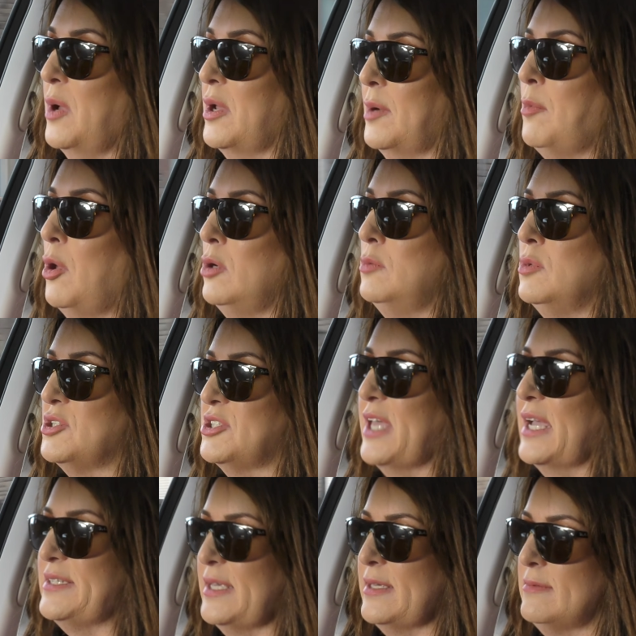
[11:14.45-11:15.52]
where I'm almost
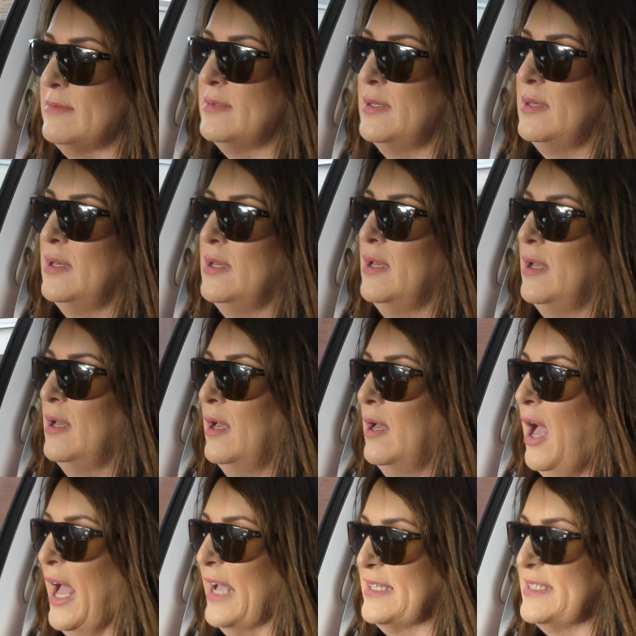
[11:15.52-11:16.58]
getting
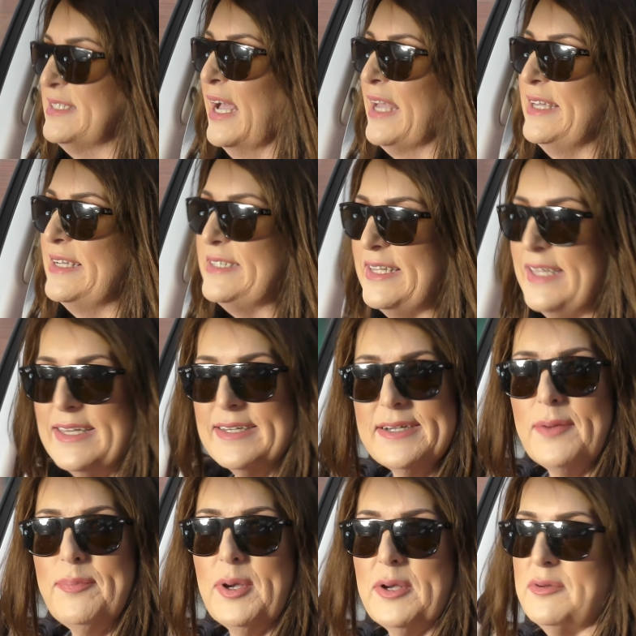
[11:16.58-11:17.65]
anxiety
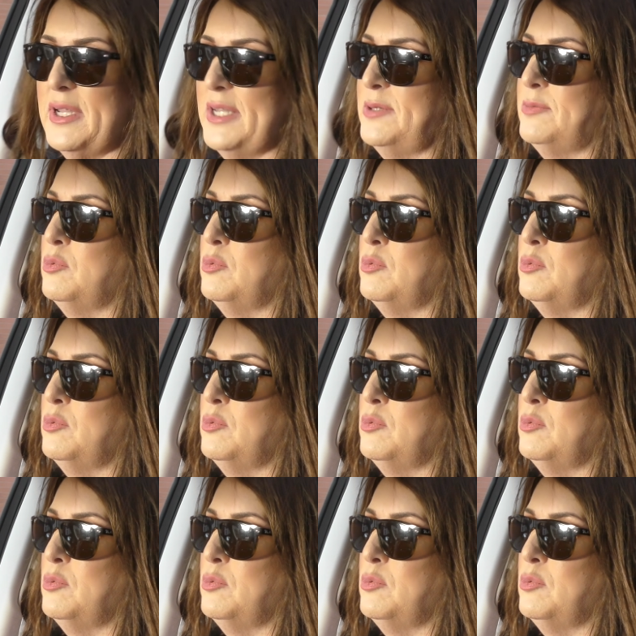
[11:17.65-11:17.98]
about it.